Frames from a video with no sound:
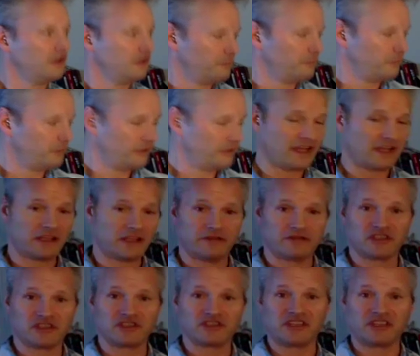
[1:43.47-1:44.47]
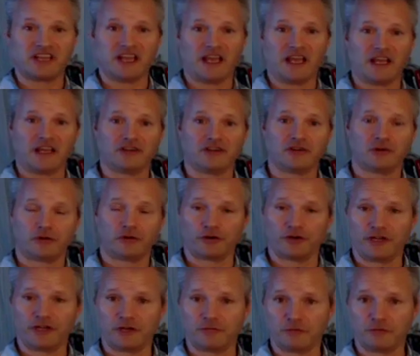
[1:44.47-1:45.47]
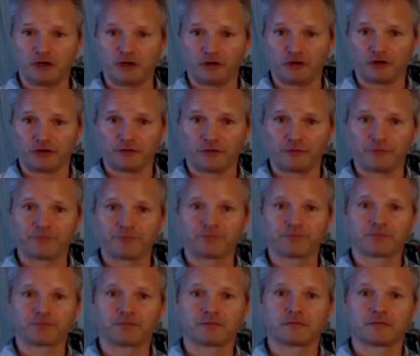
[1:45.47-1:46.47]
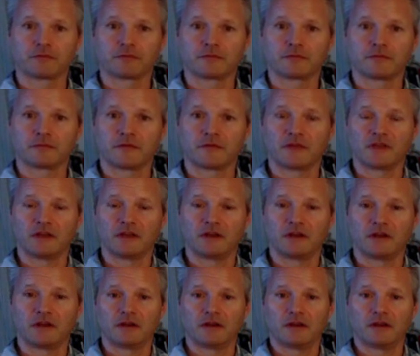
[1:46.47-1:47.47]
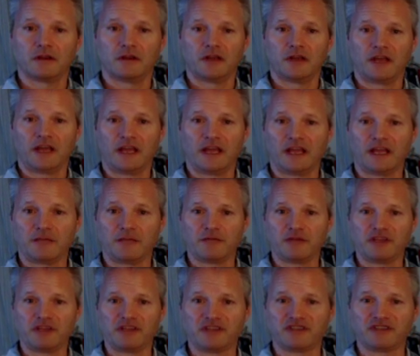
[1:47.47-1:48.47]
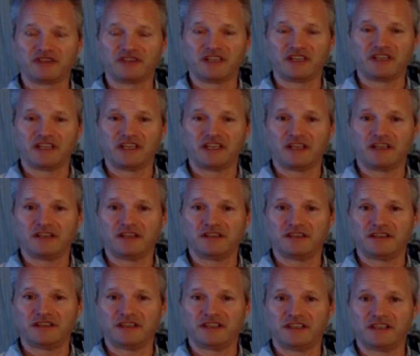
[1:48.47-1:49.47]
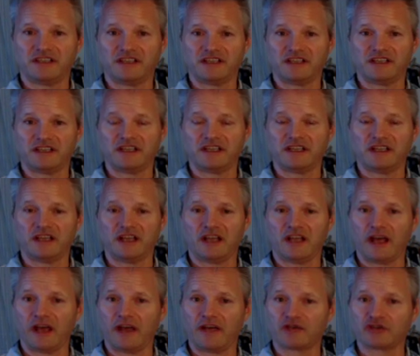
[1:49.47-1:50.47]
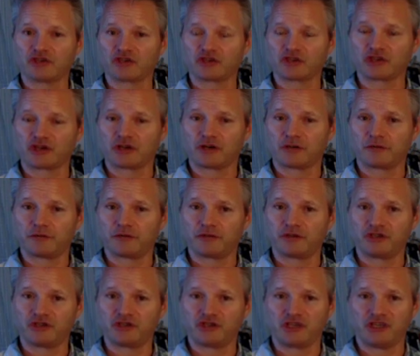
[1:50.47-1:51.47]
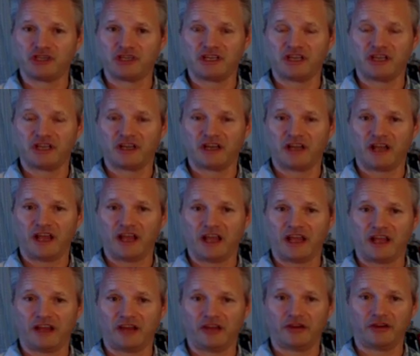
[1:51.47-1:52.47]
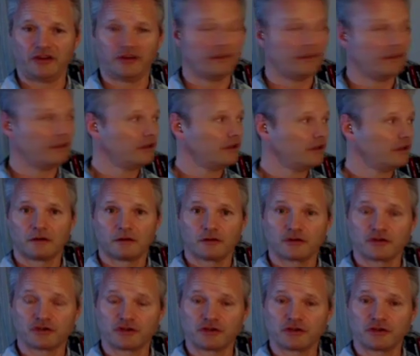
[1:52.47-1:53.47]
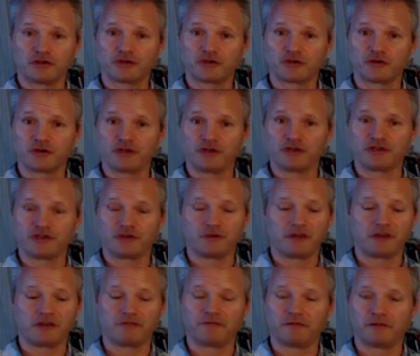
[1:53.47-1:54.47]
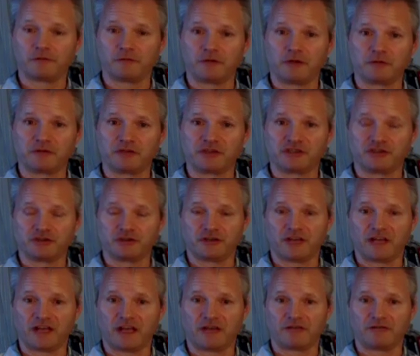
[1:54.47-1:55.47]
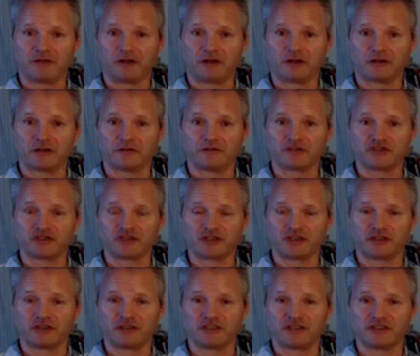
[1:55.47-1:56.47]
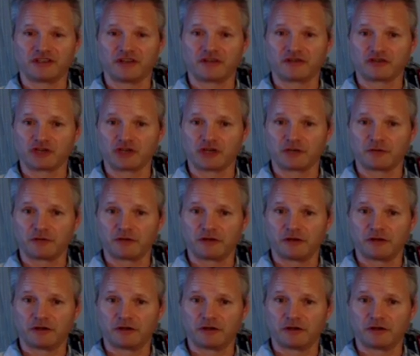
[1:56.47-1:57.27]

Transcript: But that gives us the A Dorian mode. A, B, C, D, E, F sharp, G, and A. Those are the notes we're using. We can fill them up to 2.5 octaves starting on this F sharp.